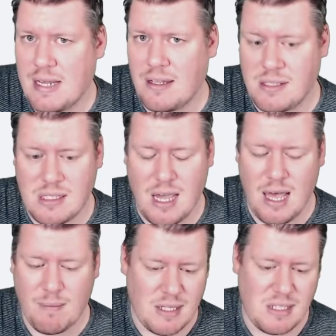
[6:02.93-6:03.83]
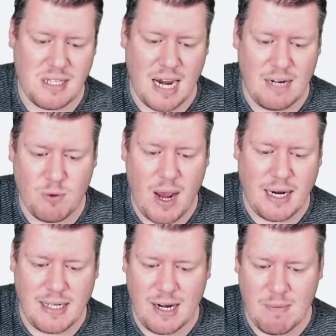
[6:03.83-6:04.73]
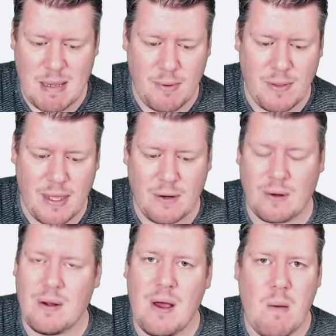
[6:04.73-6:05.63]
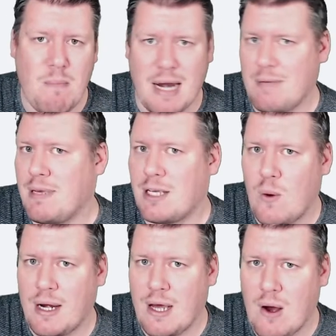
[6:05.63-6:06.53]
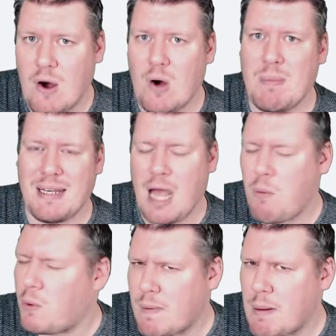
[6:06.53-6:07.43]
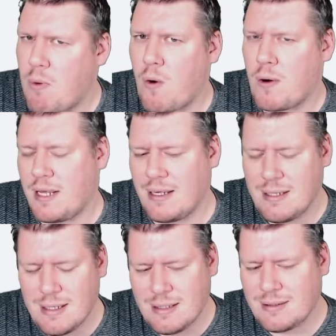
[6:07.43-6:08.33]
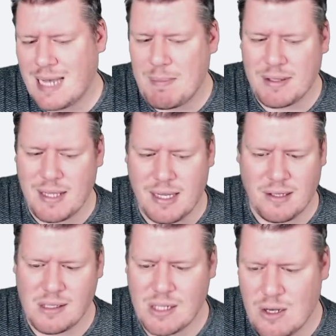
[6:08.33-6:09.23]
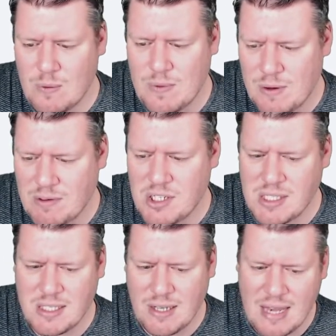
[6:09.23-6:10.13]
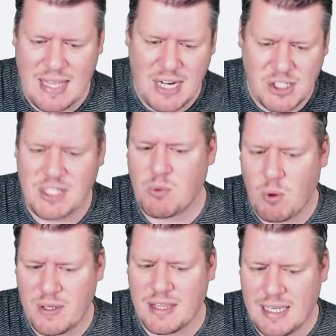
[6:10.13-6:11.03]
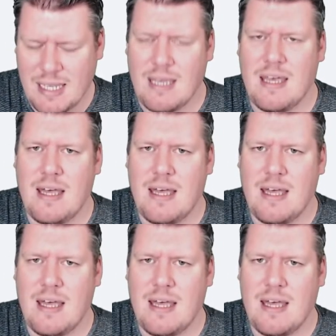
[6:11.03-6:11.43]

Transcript: is. This is kind of cracking down on people that are mining Bitcoin at home and not really reporting it, type of thing. So there's just that's just really